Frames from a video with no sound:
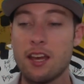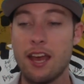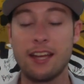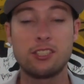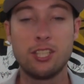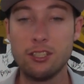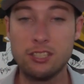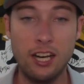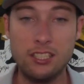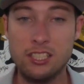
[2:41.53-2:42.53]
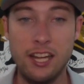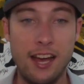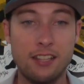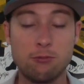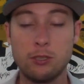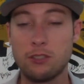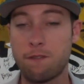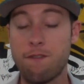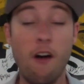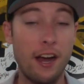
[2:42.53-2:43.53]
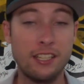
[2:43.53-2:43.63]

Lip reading: and two touchdowns, which far